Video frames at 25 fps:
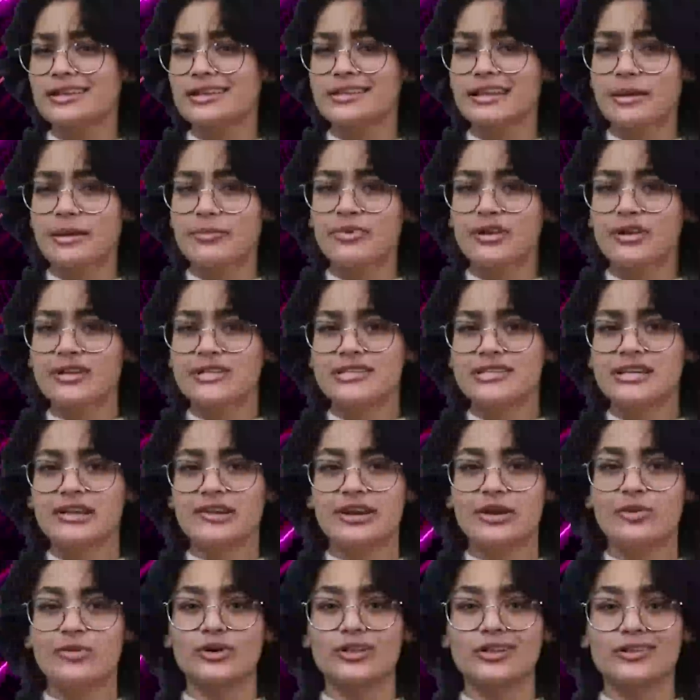think that Prince
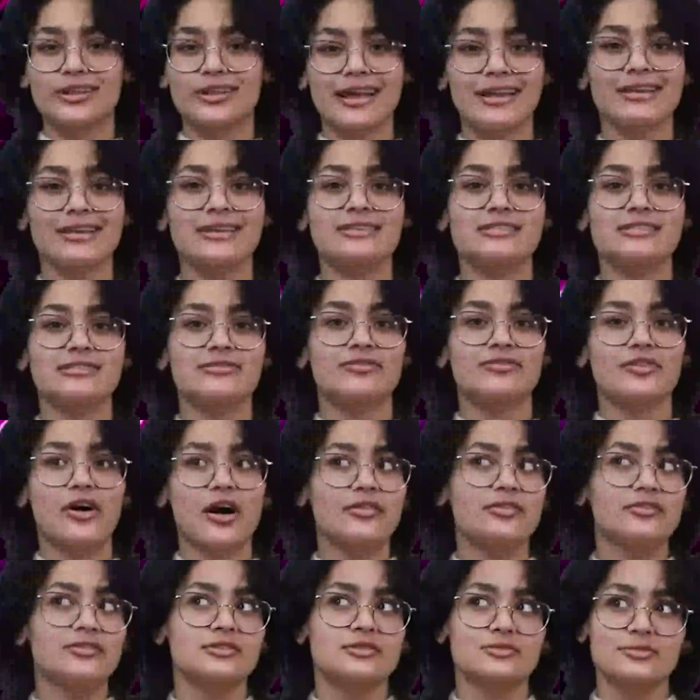Harry would like his
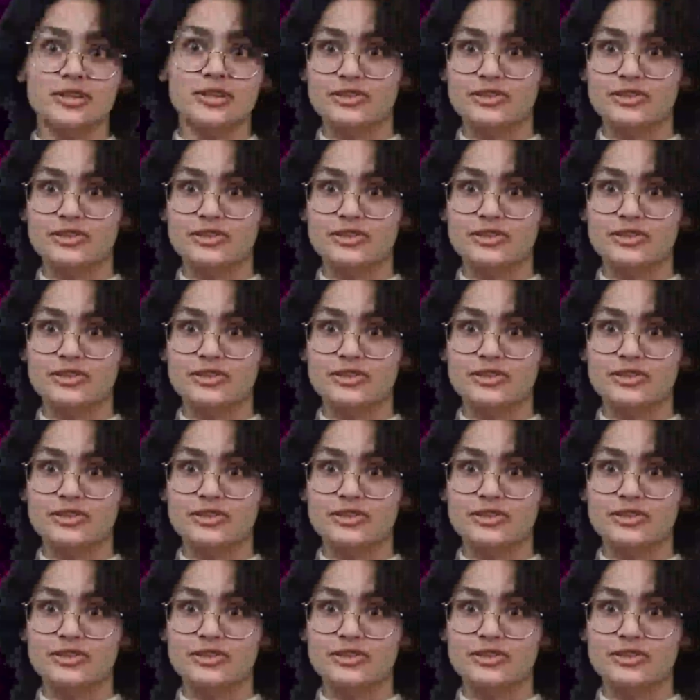father's